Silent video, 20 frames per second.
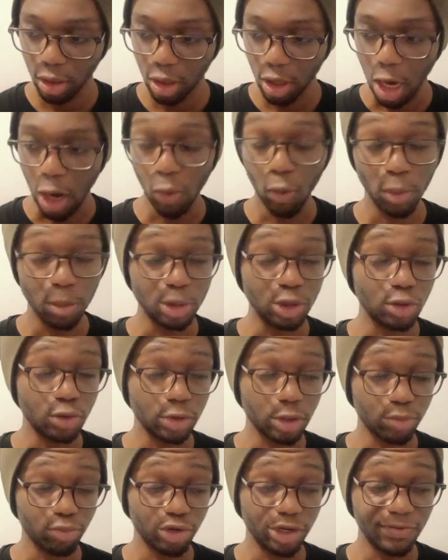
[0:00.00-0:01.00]
I will be doing
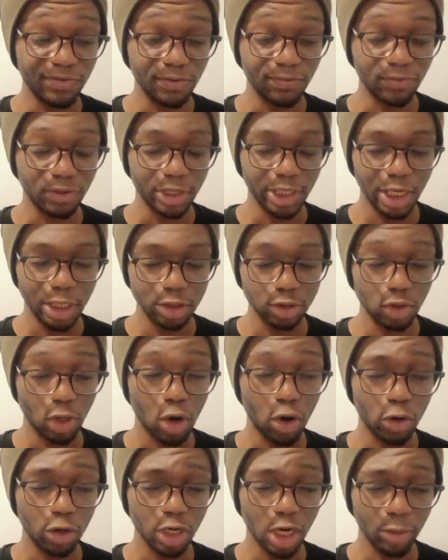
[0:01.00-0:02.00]
a preview for that, so
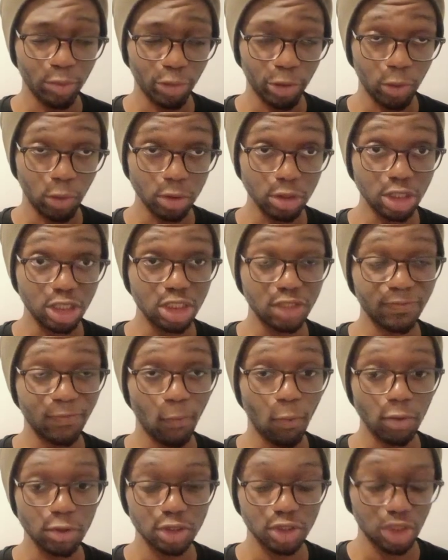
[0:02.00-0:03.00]
I'll elaborate on these
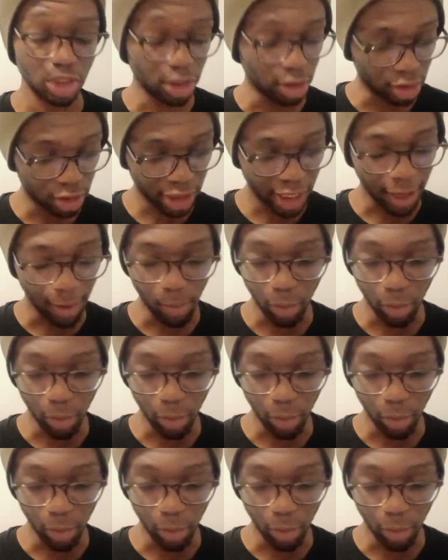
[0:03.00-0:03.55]
thoughts in that.